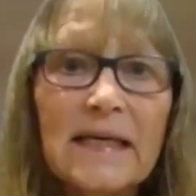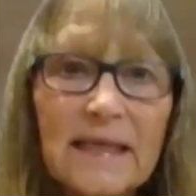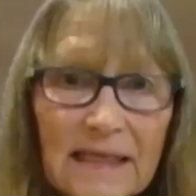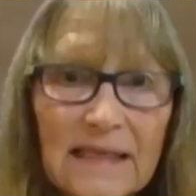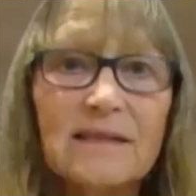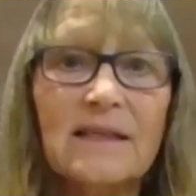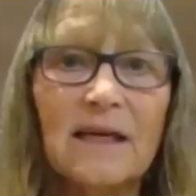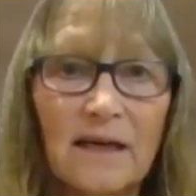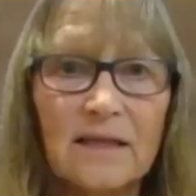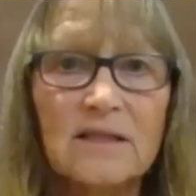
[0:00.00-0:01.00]
in
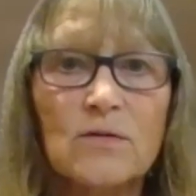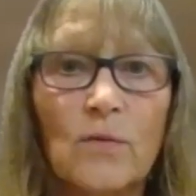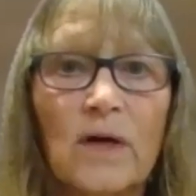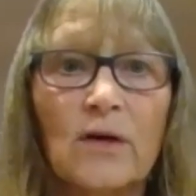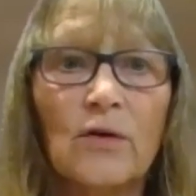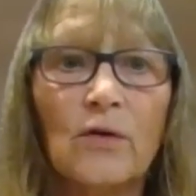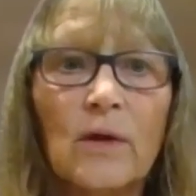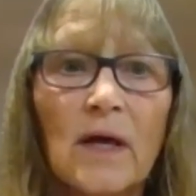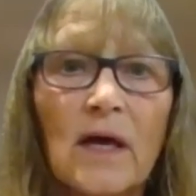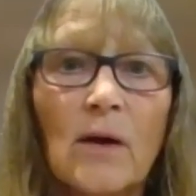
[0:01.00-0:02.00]
India as
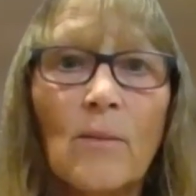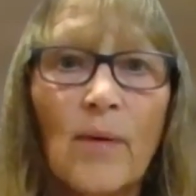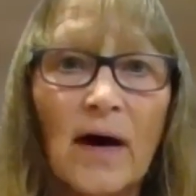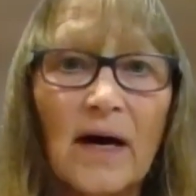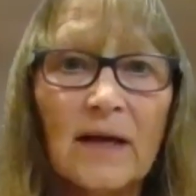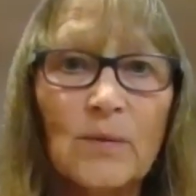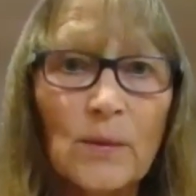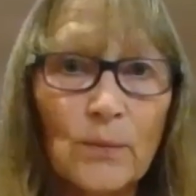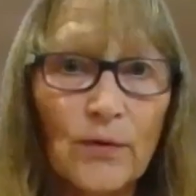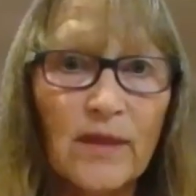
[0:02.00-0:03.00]
well by
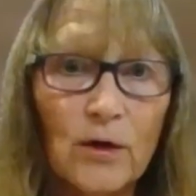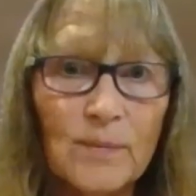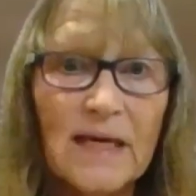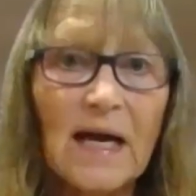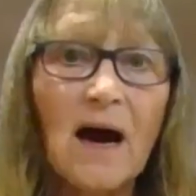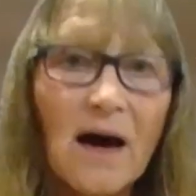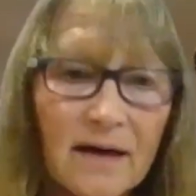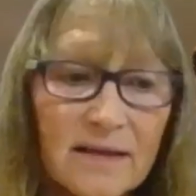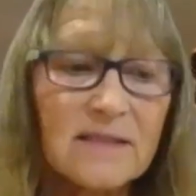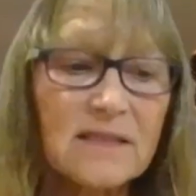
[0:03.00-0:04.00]
people there
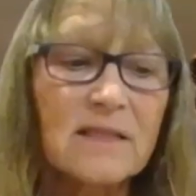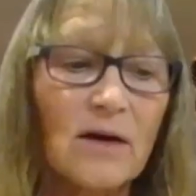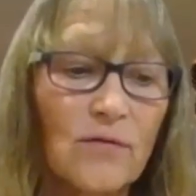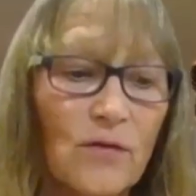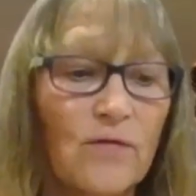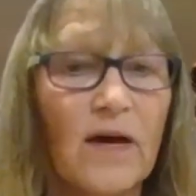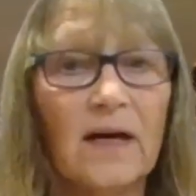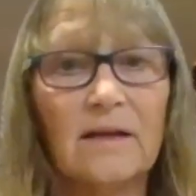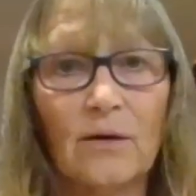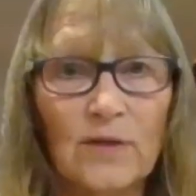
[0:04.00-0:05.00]
because of the
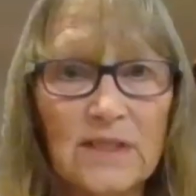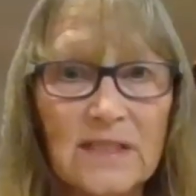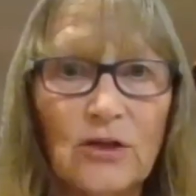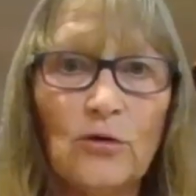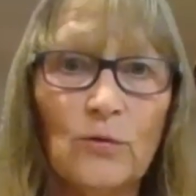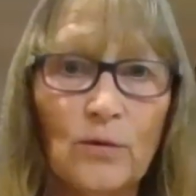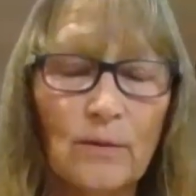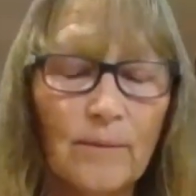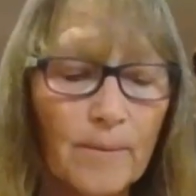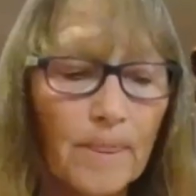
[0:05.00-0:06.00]
fact that we take
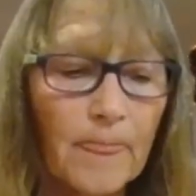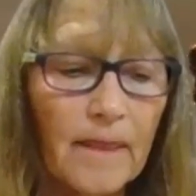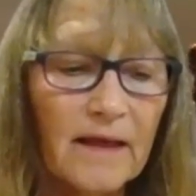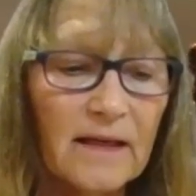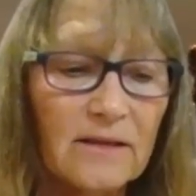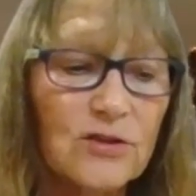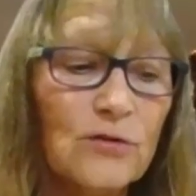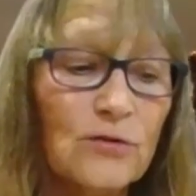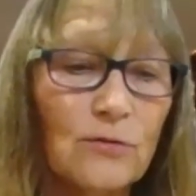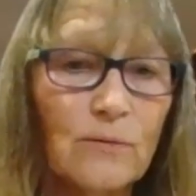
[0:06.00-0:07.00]
you
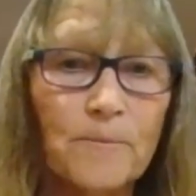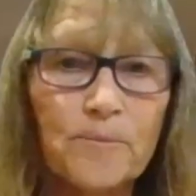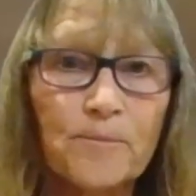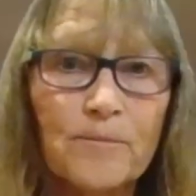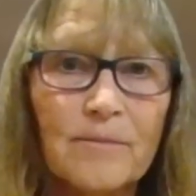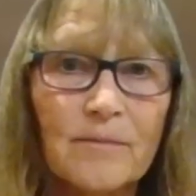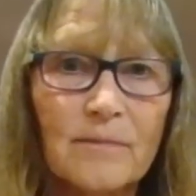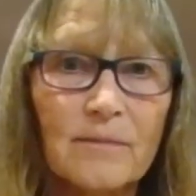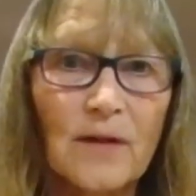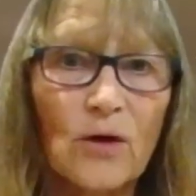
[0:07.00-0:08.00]
into
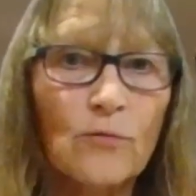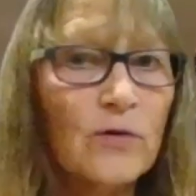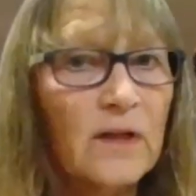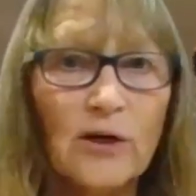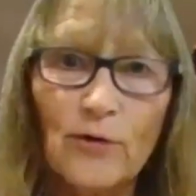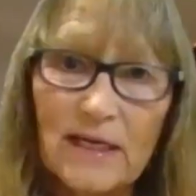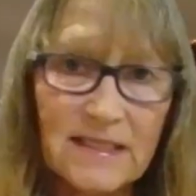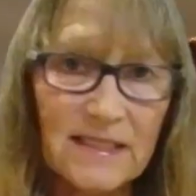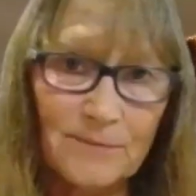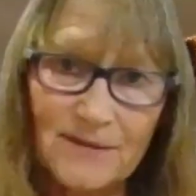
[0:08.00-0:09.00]
really
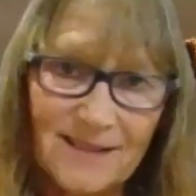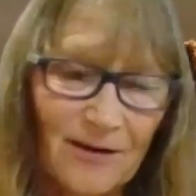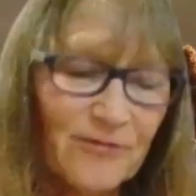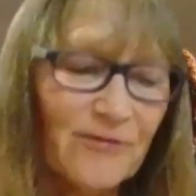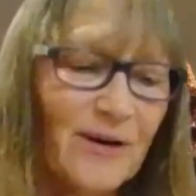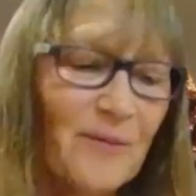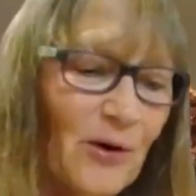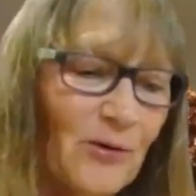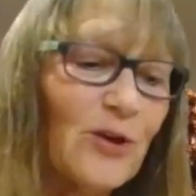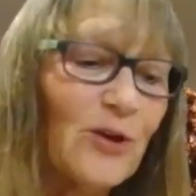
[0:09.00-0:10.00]
great deep stuff
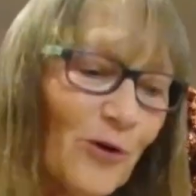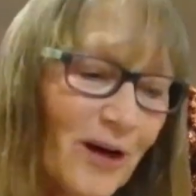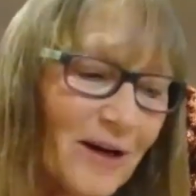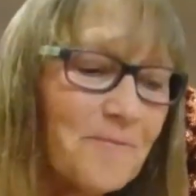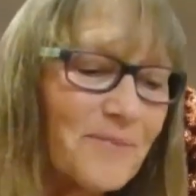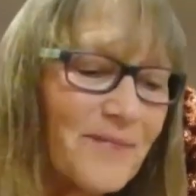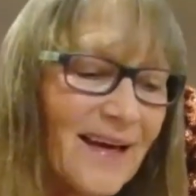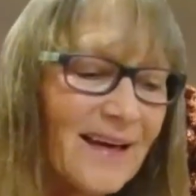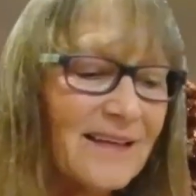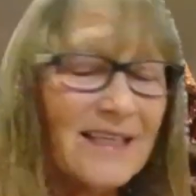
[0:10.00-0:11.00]
about yoga
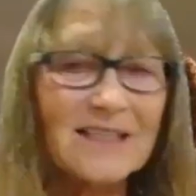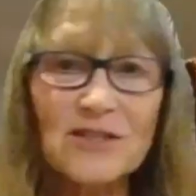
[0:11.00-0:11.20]
and